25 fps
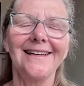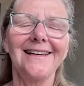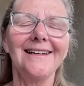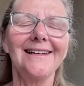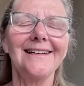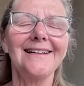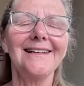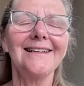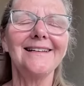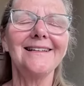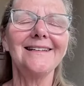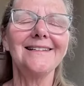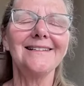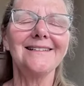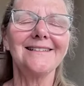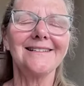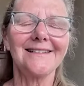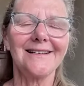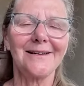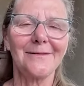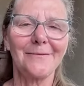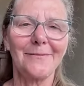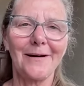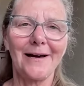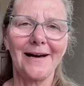It is
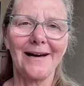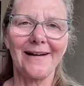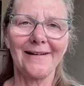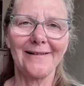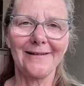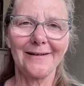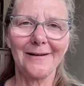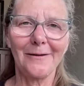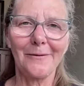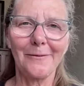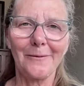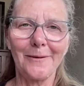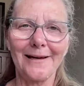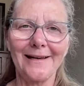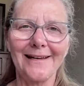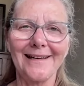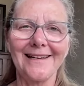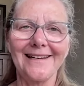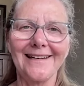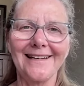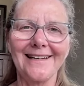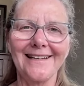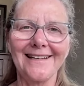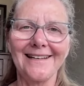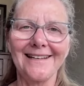about
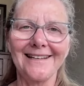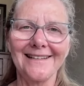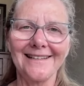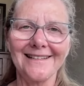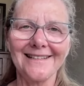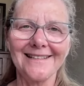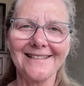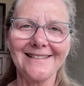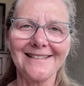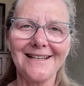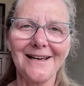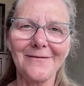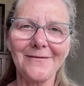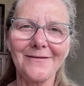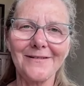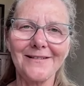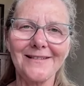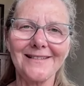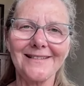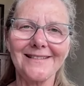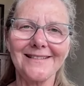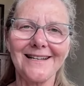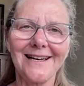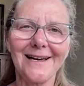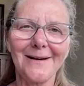awakening, the seven
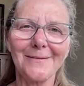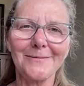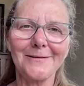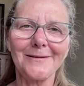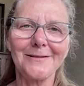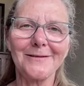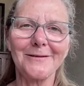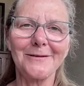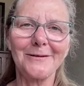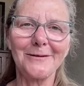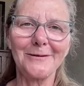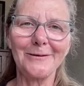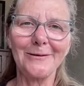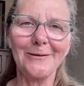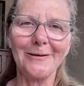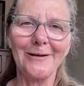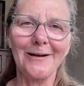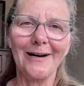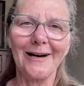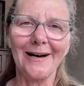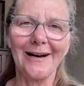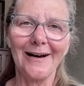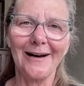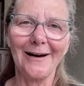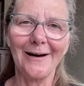steps to
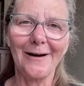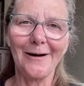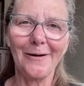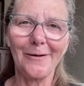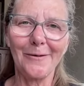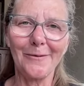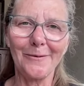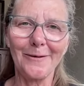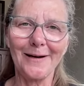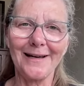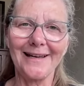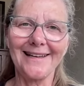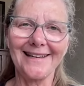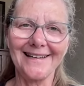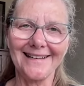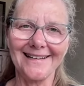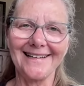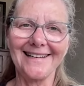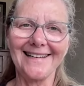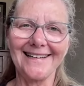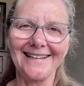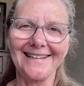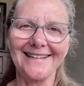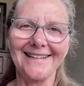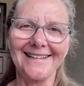
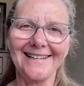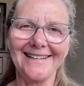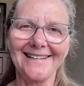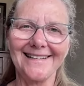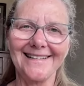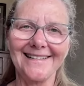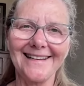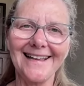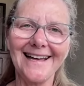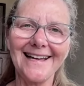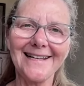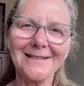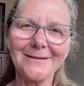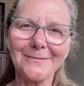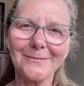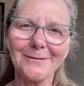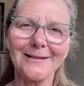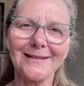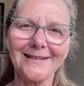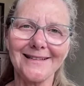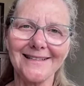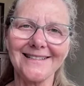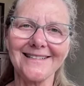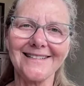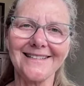awakening. That's
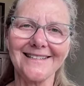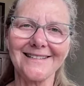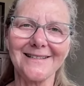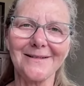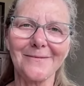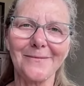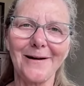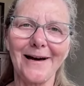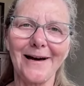what this is